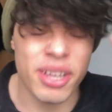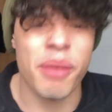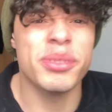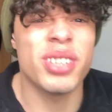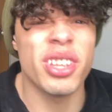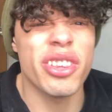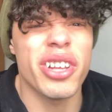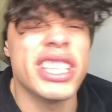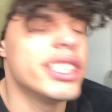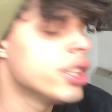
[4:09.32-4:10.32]
it comes to
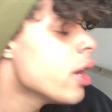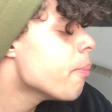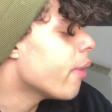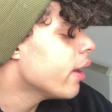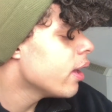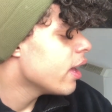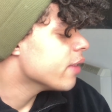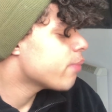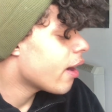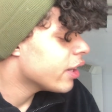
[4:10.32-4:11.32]
knowledge. But
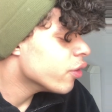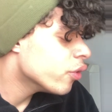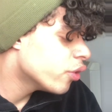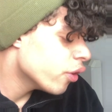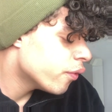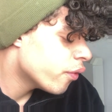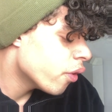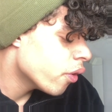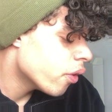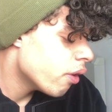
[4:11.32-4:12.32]
it's apparently not good
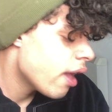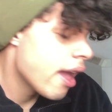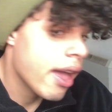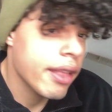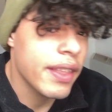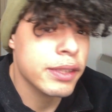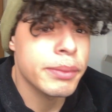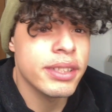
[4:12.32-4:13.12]
for hair that's been